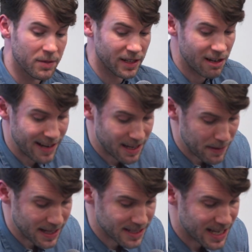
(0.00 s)
then I
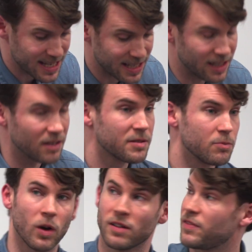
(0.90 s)
recommend taking
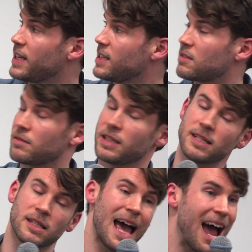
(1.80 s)
one of
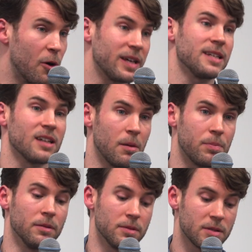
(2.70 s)
these algae
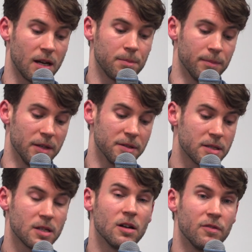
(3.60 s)
supplements